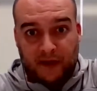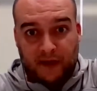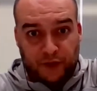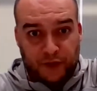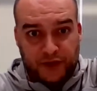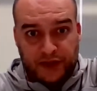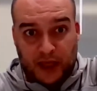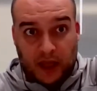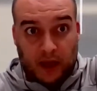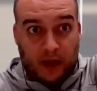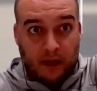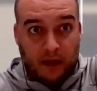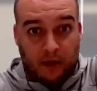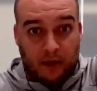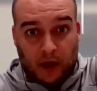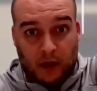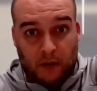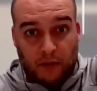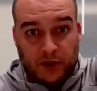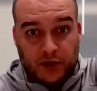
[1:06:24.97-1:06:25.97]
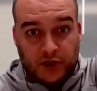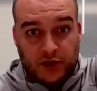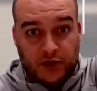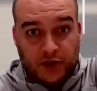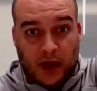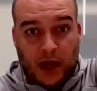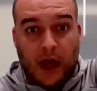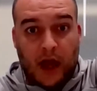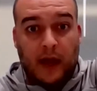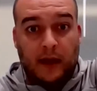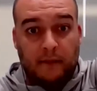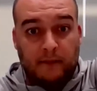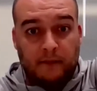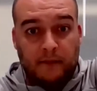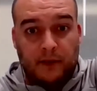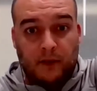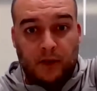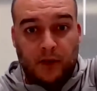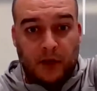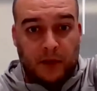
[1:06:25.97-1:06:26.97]
to say how much time
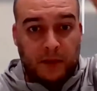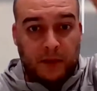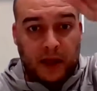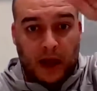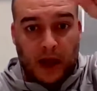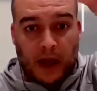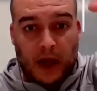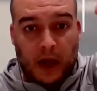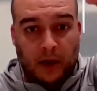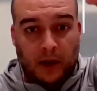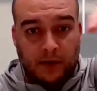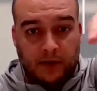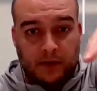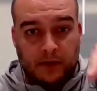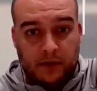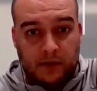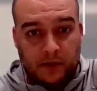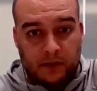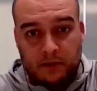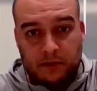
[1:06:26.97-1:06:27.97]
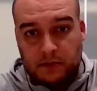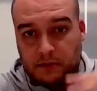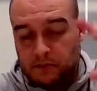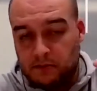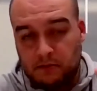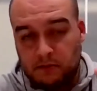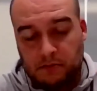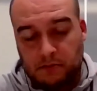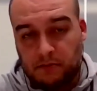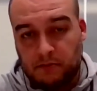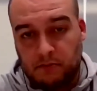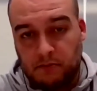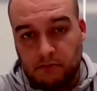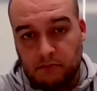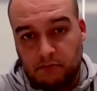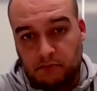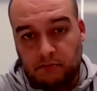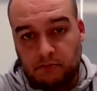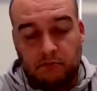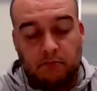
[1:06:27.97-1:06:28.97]
we want to be out.
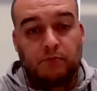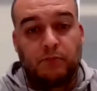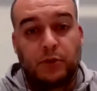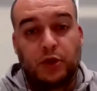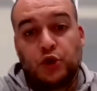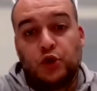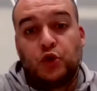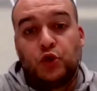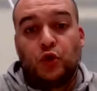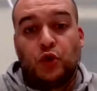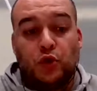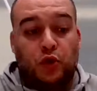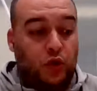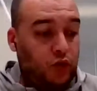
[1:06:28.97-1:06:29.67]
But you